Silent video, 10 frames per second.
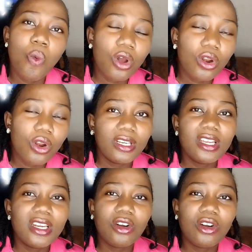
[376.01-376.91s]
One of the
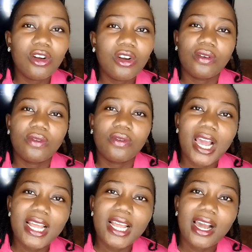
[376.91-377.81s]
leading causes of
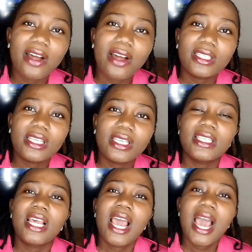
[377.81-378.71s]
cardiac arrest
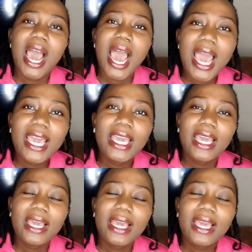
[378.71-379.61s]
is high
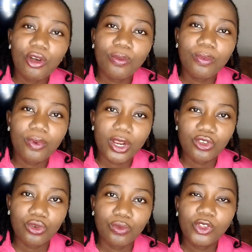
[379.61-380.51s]
blood
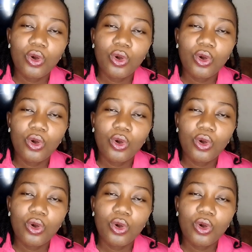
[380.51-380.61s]
pressure.